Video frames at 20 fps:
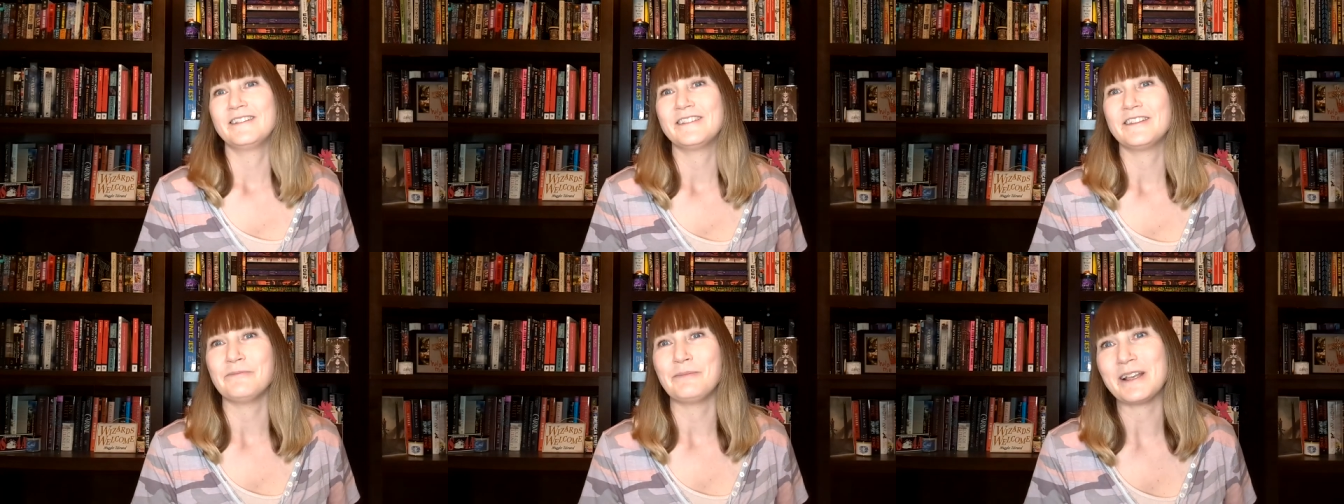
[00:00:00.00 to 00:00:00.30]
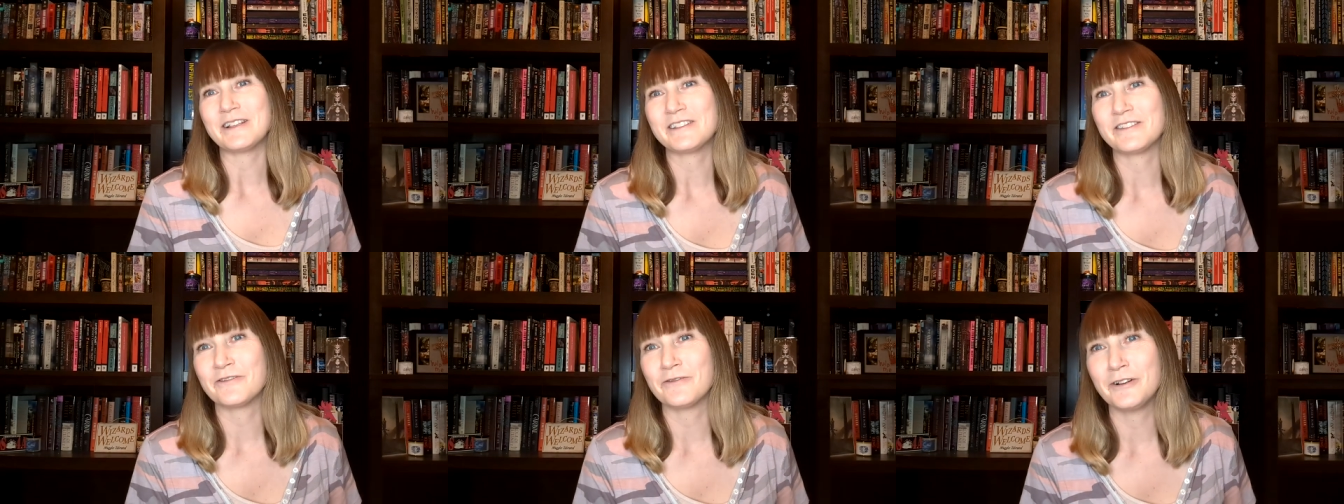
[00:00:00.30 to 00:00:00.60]
the
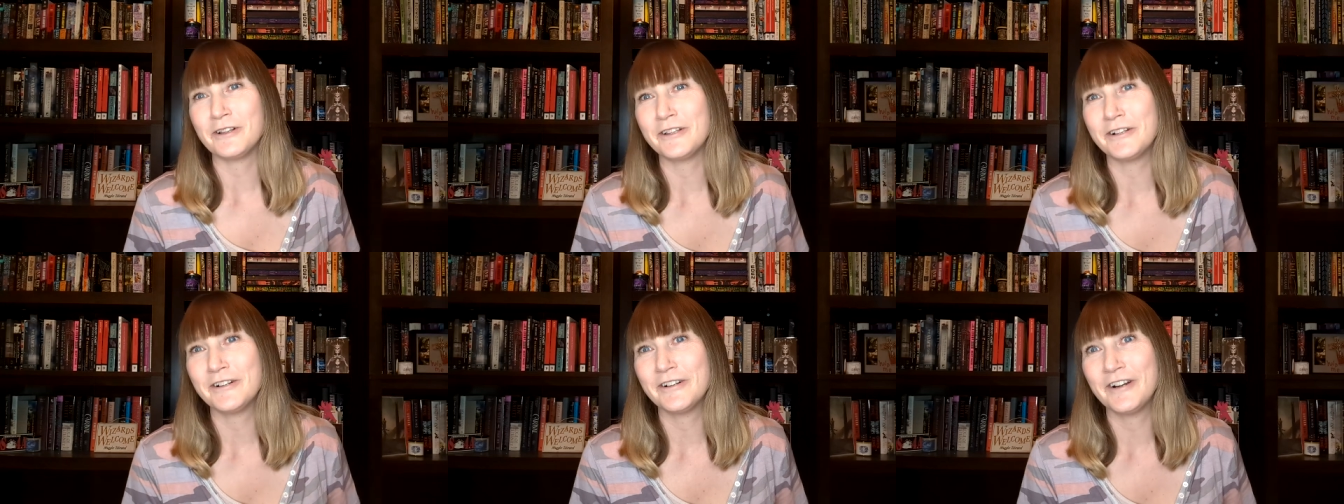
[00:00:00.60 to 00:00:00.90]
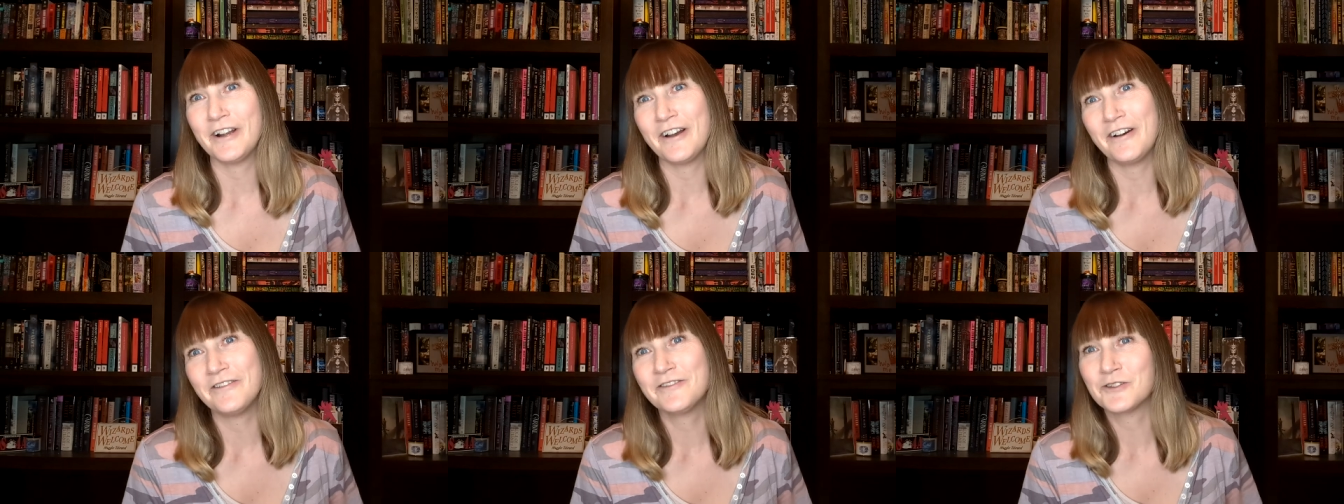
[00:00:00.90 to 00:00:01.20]
best
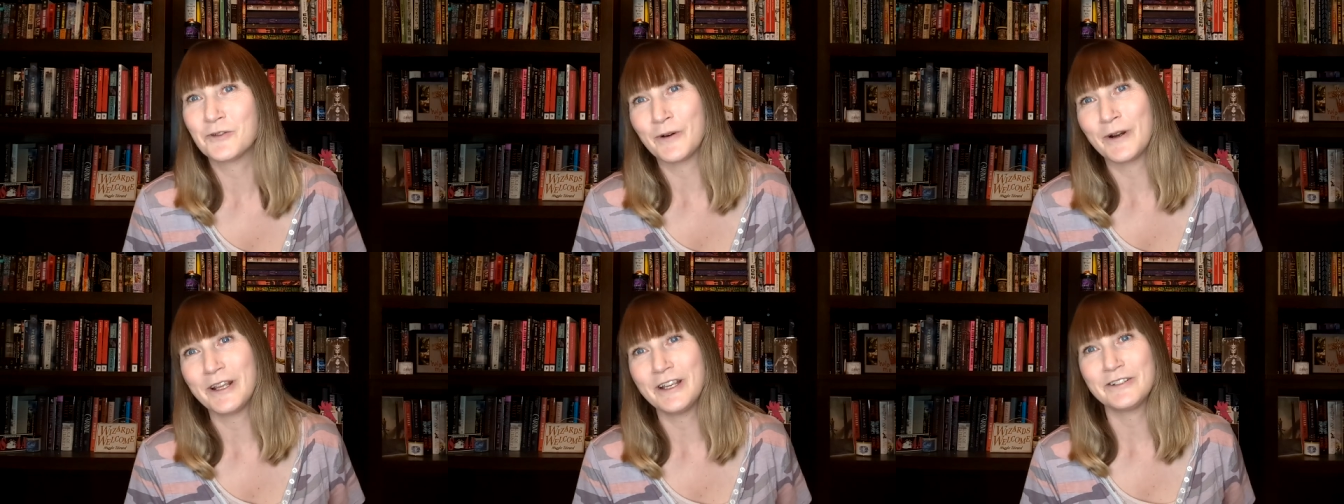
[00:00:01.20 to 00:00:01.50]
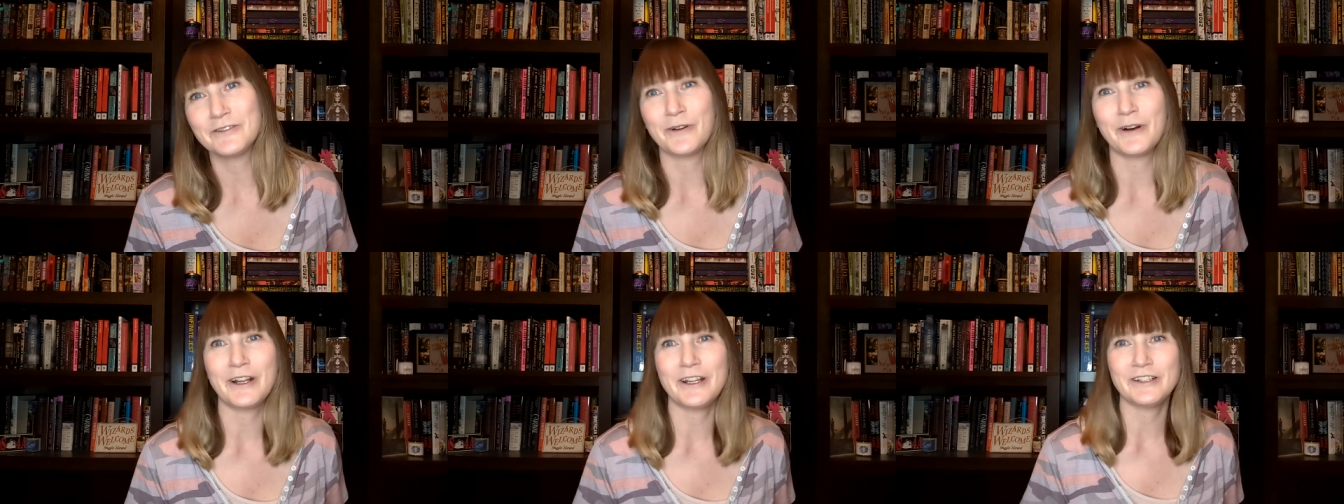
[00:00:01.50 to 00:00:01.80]
thriller of
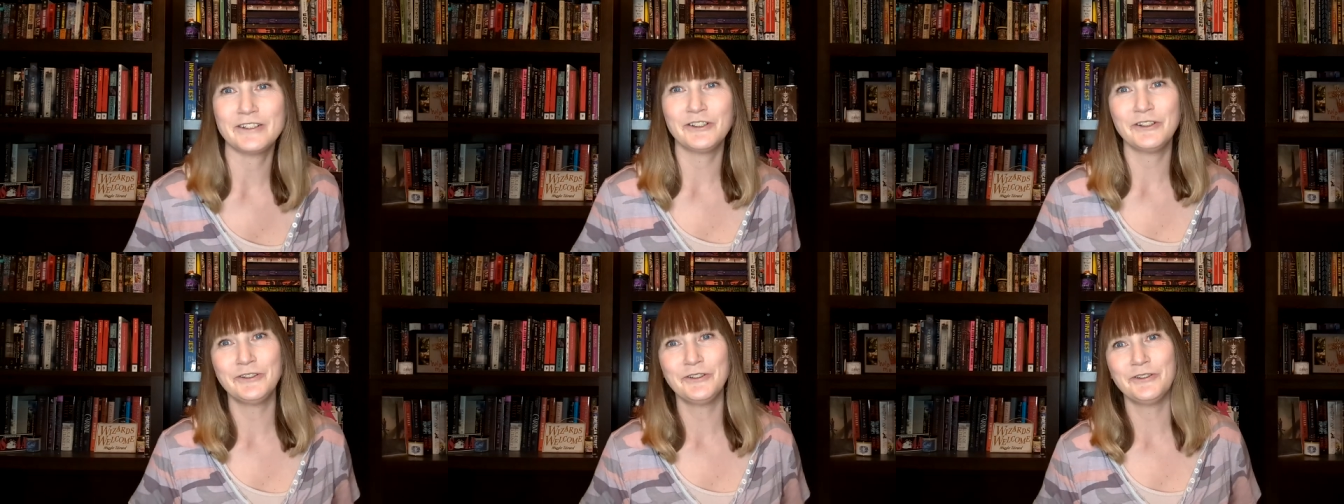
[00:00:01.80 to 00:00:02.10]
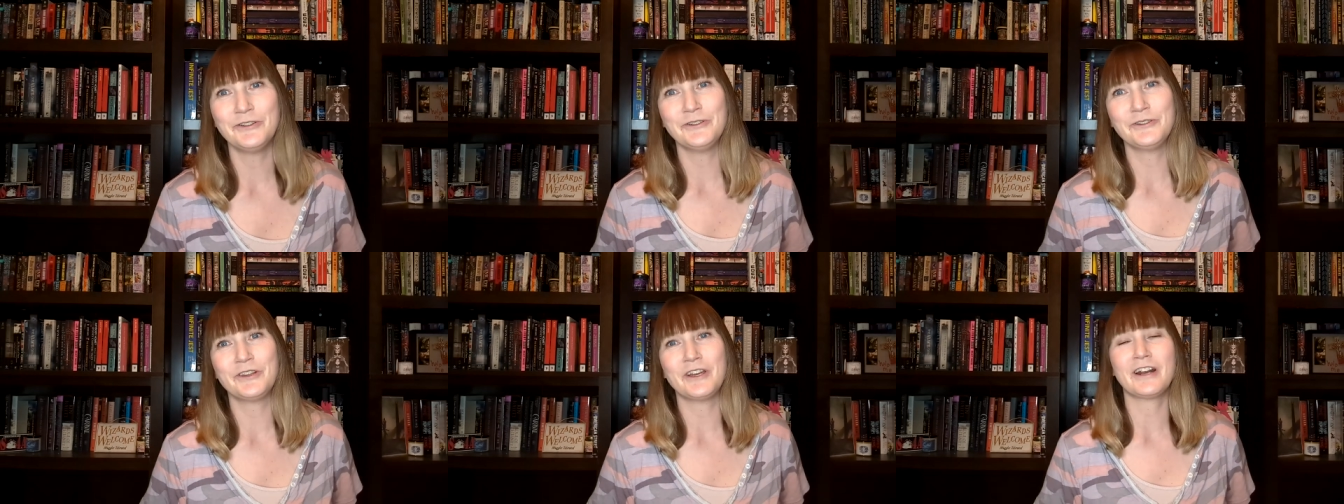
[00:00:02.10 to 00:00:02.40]

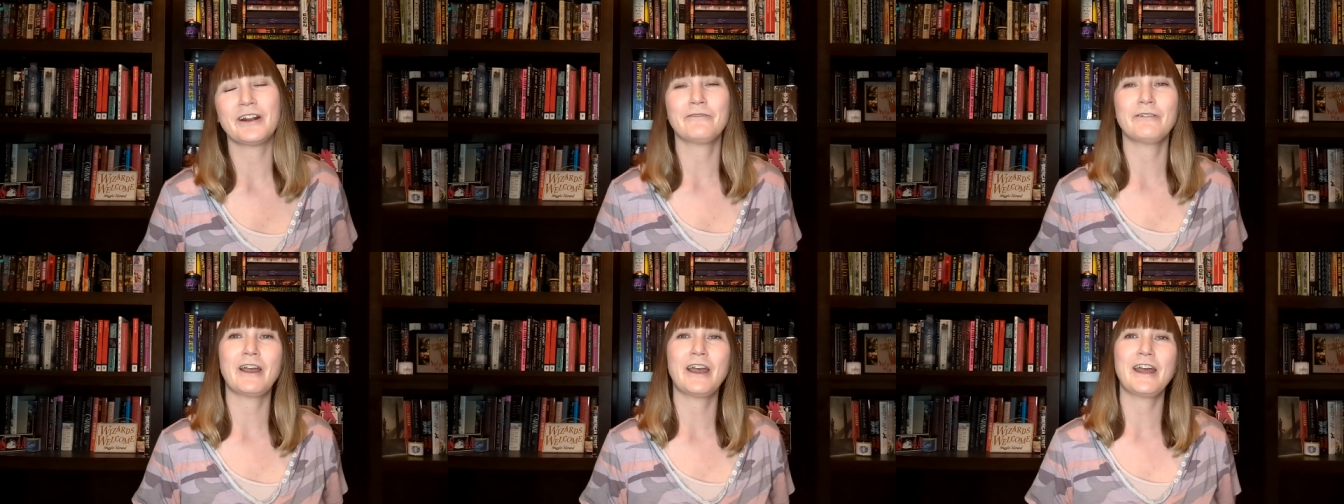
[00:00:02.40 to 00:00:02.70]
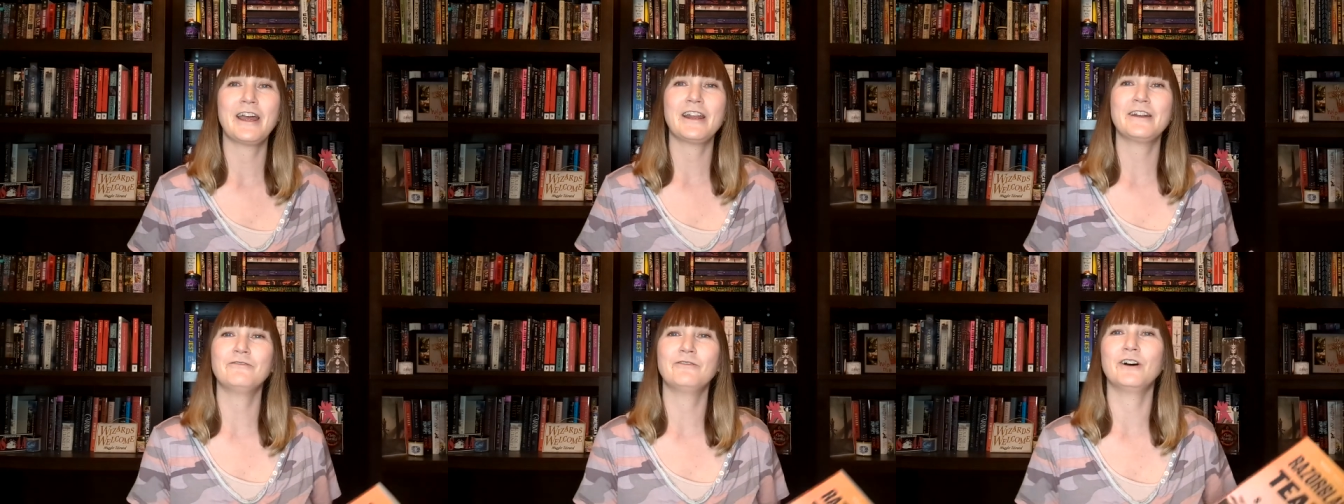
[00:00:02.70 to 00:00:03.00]
2022 that I
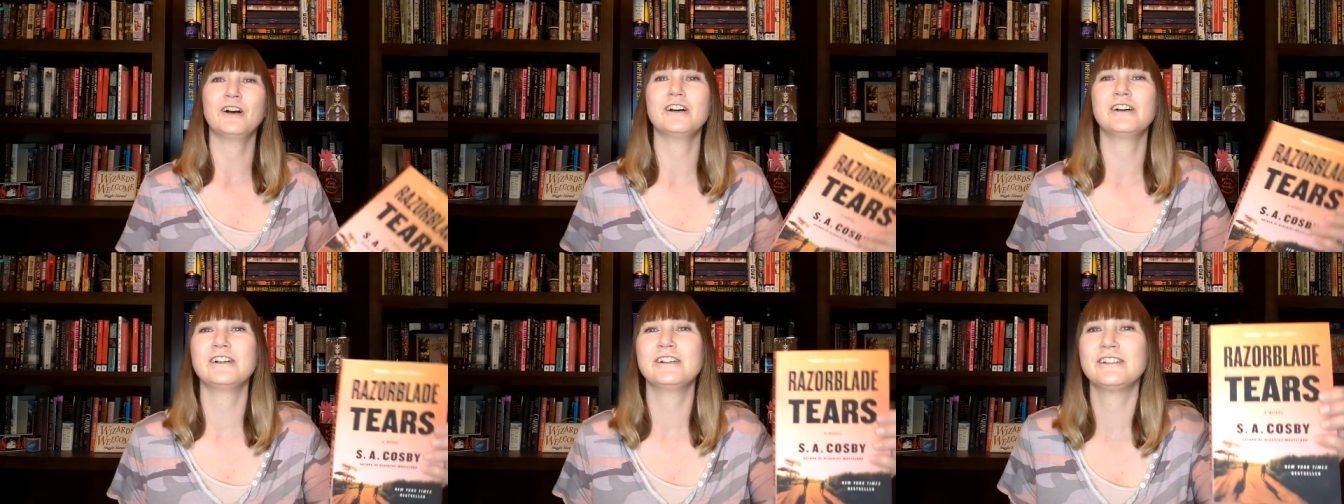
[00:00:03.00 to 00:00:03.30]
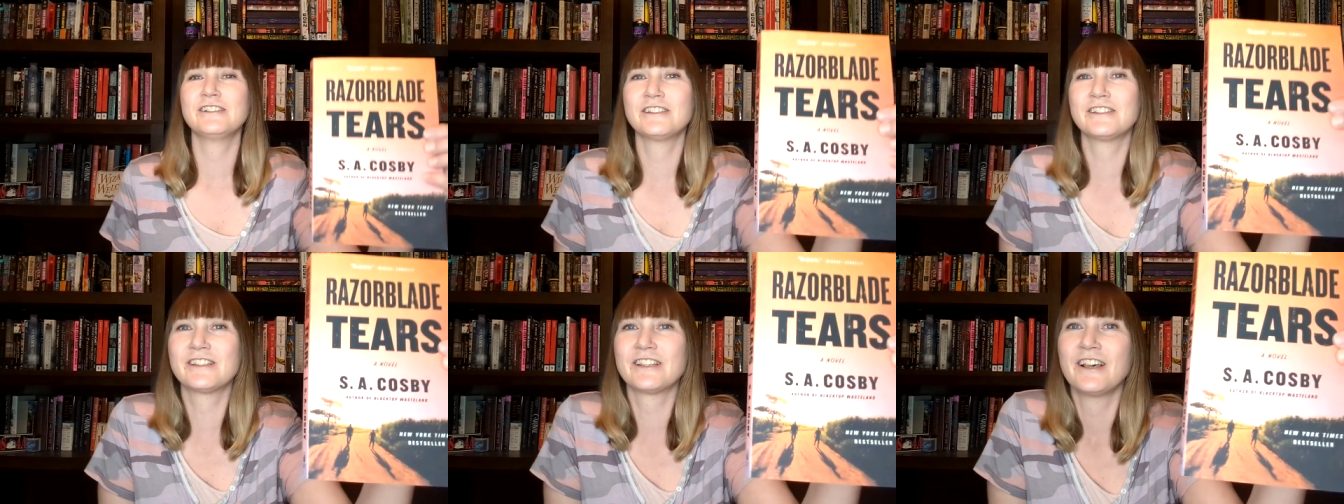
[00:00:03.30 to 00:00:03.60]
read
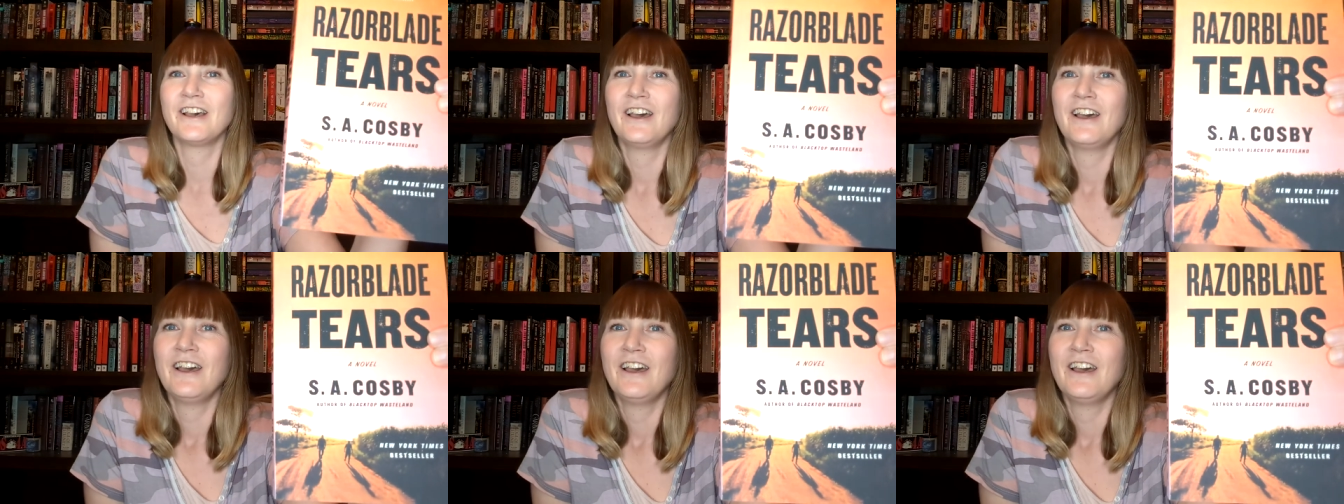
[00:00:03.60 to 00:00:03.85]
was